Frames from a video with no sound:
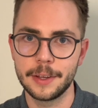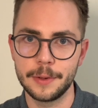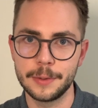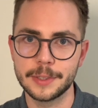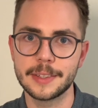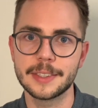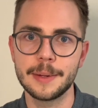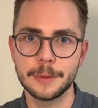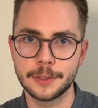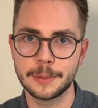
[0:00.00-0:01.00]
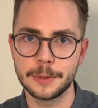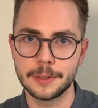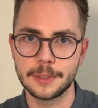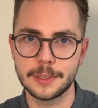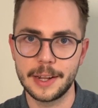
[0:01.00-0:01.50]
using ensemble
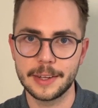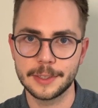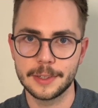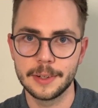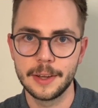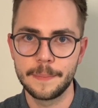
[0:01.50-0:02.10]
distribution distillation